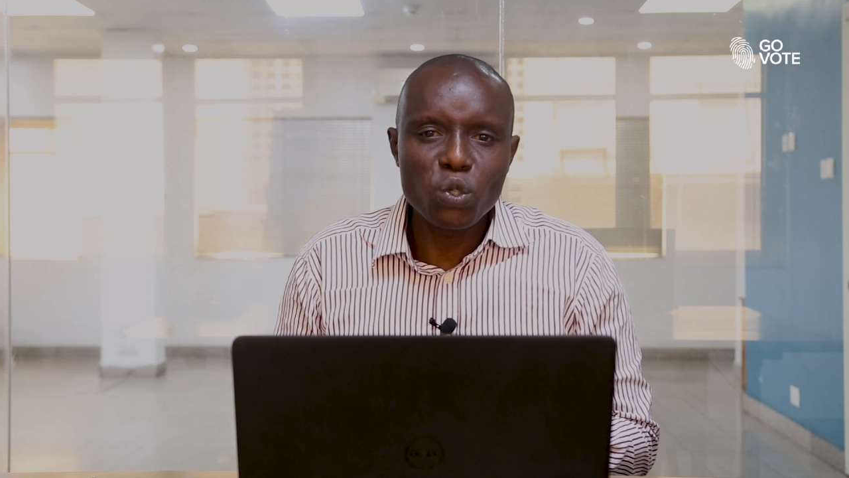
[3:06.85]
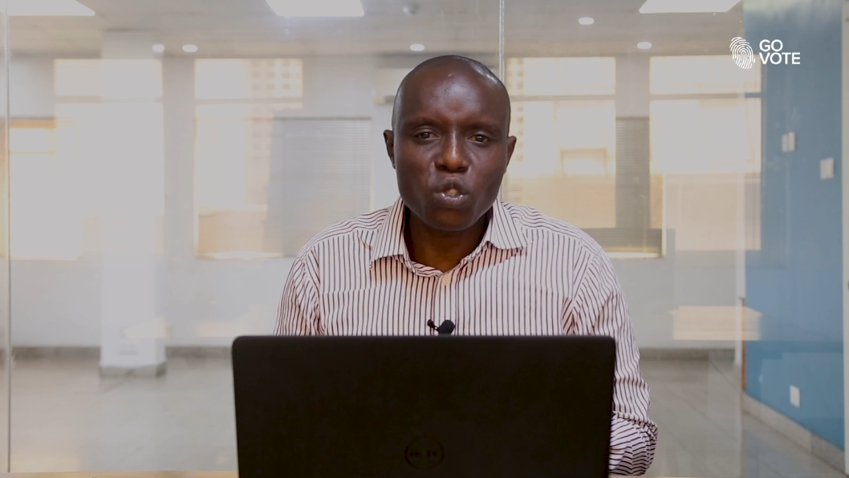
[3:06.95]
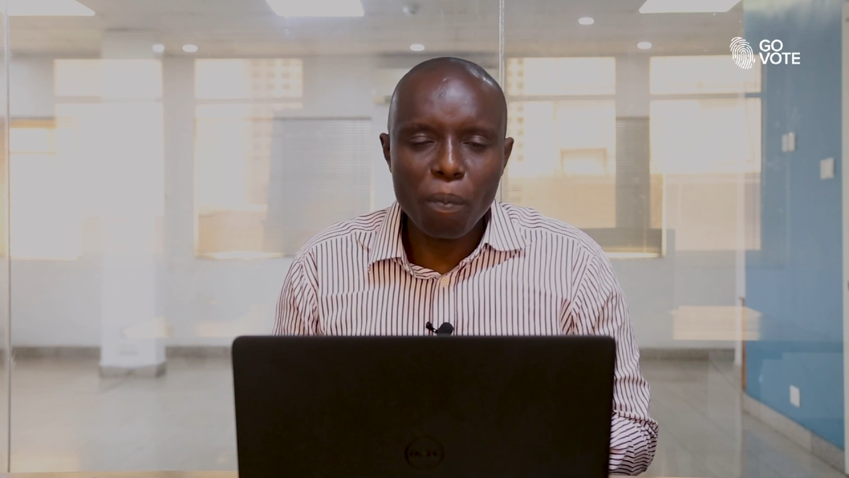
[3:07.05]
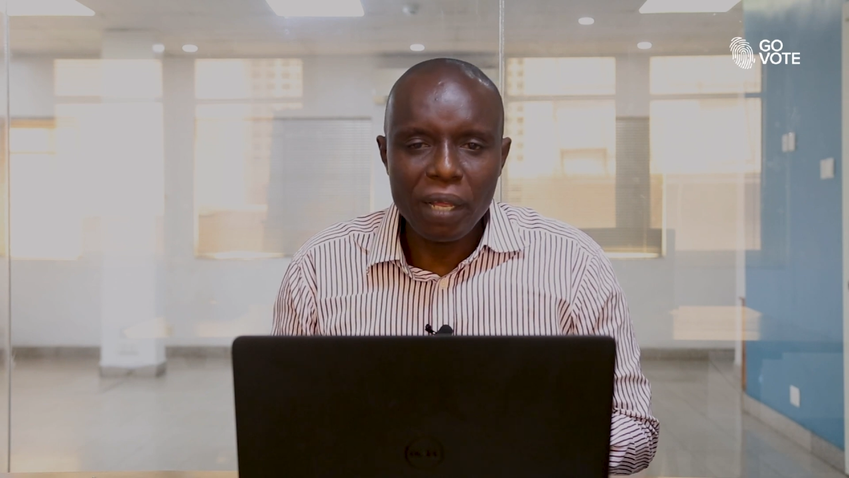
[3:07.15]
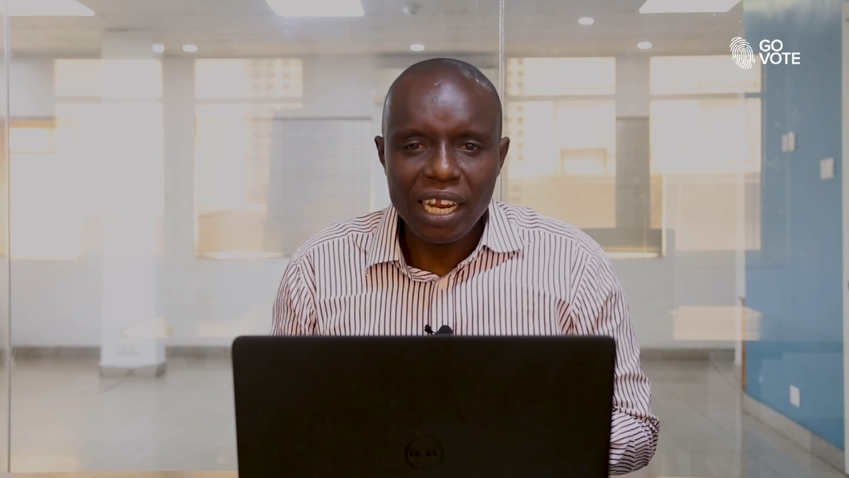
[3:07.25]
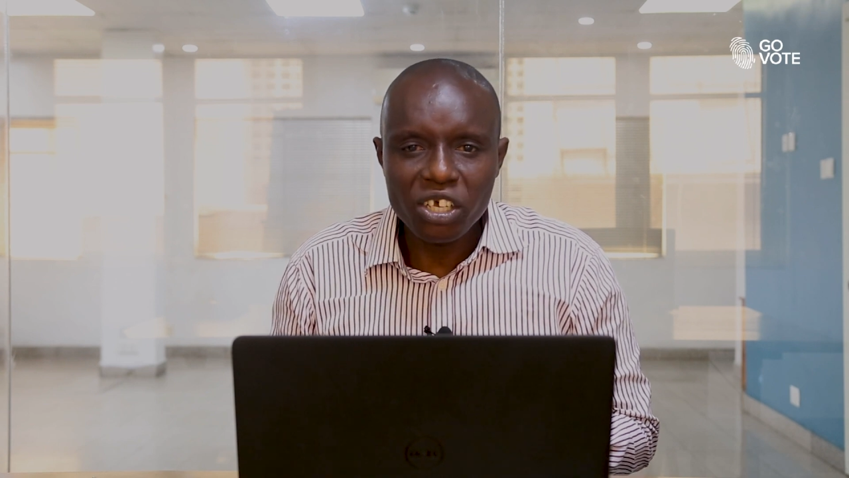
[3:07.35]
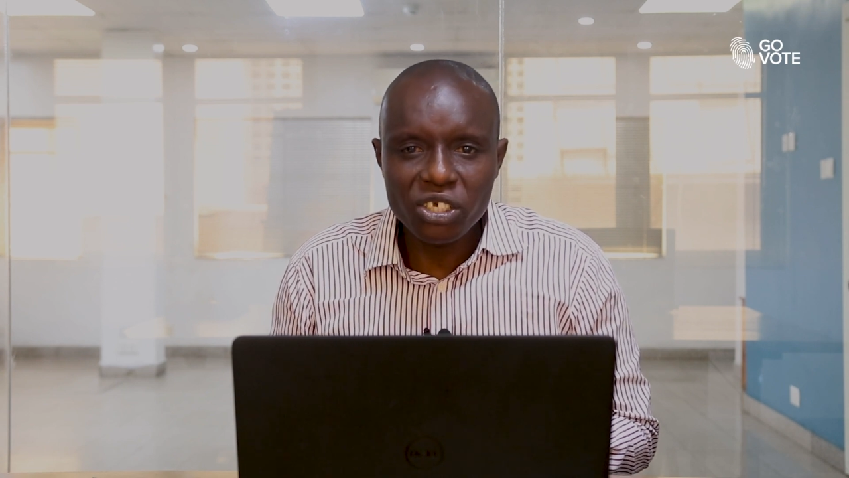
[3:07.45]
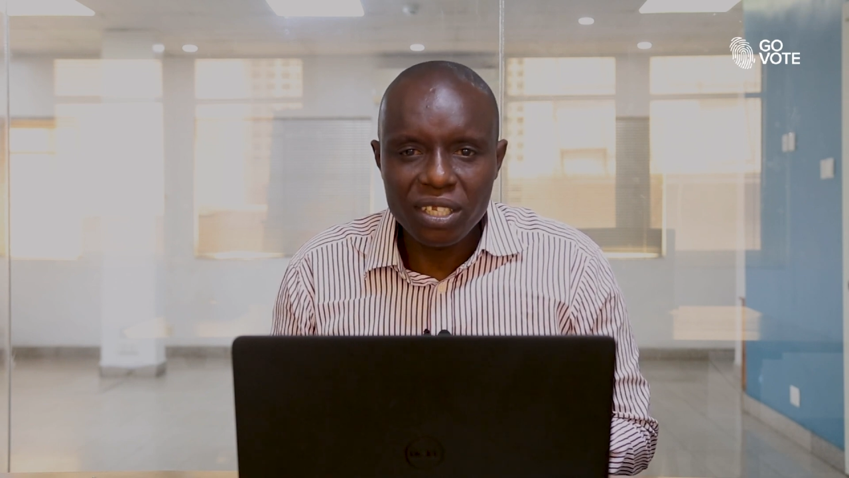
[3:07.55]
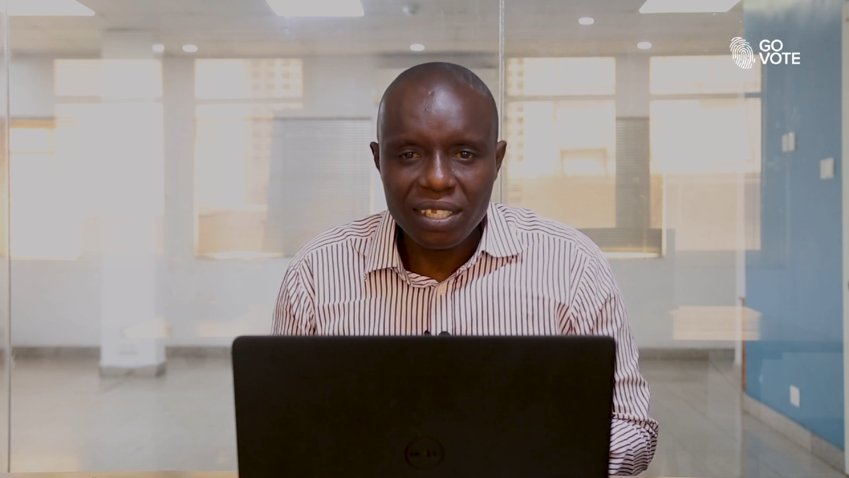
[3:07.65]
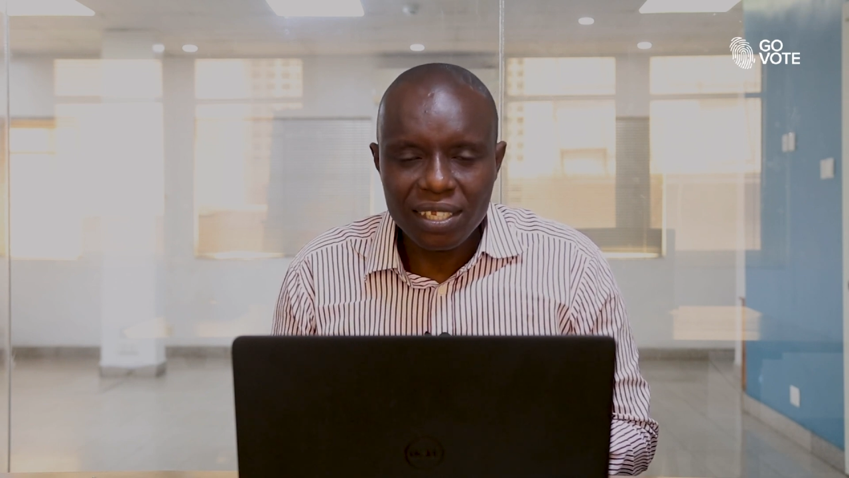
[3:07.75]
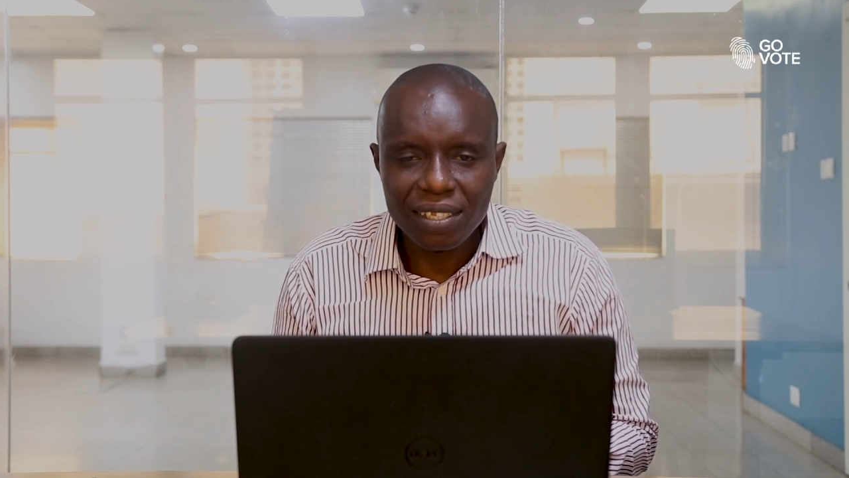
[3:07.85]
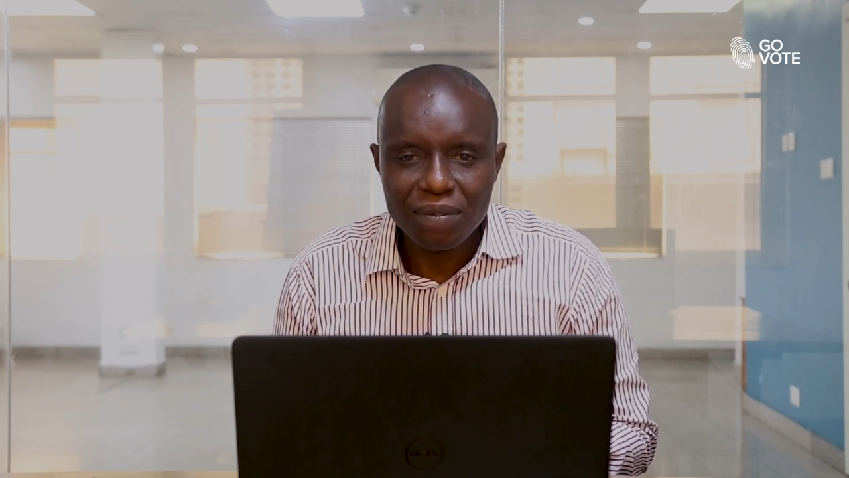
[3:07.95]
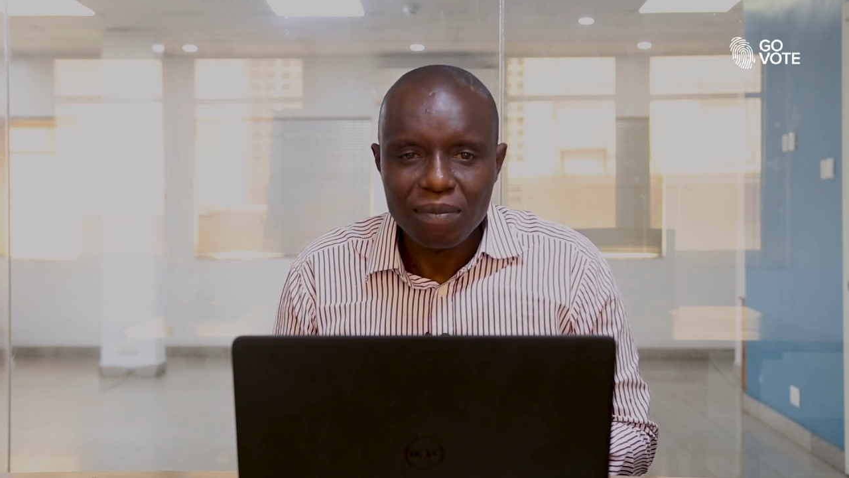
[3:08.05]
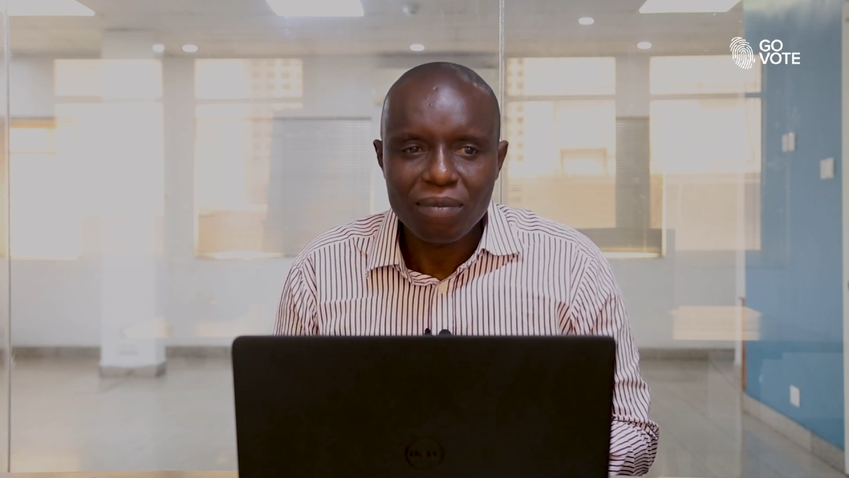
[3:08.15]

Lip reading: stop elections,